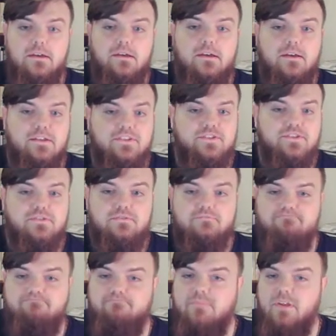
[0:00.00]
It's
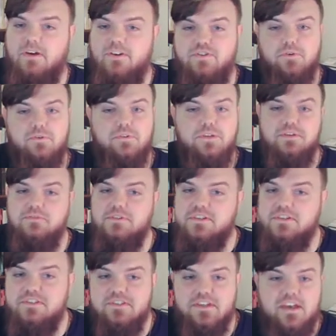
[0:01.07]
a totally unique
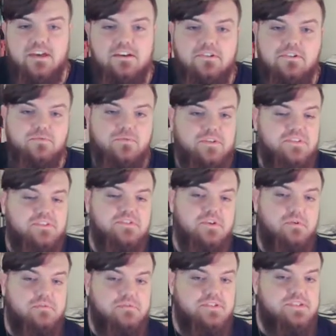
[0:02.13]
scale with its
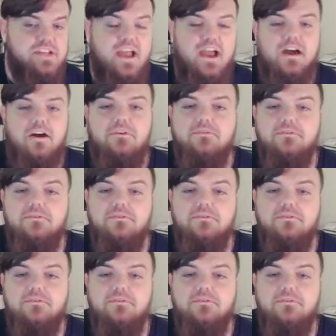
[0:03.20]
own sound.